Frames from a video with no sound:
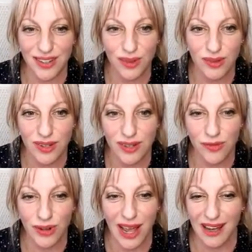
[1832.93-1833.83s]

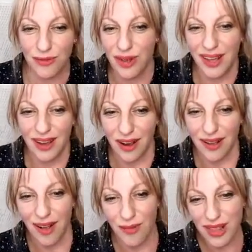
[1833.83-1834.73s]
you've kind of,
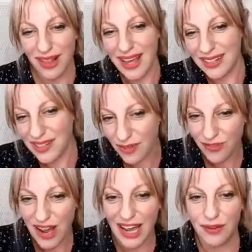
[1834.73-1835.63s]
over the
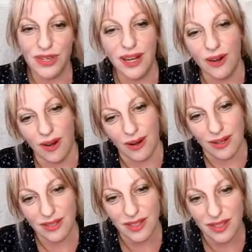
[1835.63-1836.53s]
last 5
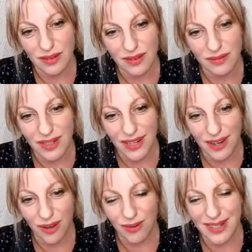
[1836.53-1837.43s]
years,
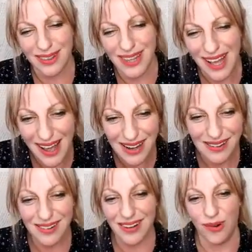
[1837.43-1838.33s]
there was a
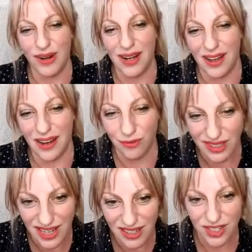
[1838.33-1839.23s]
lot going on
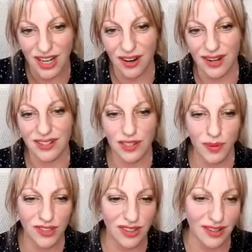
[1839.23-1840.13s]
for Sagittarians,
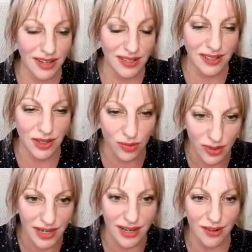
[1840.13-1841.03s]
especially the last
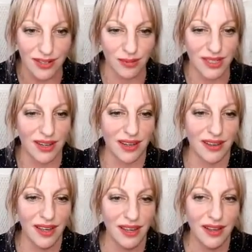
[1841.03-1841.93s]
3 years. I was
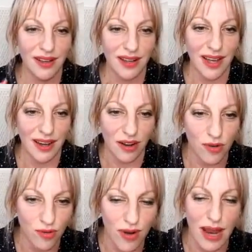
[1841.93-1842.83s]
like kind of
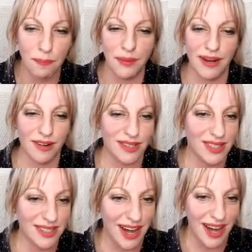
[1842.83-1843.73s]
cramping your
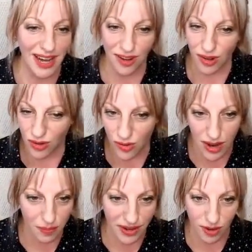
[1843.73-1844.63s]
style,
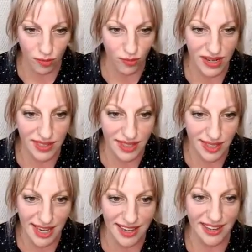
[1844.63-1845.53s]
cramping your
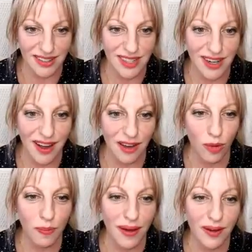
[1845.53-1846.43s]
risk-taking
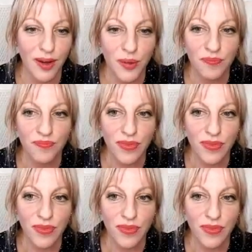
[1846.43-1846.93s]
style. But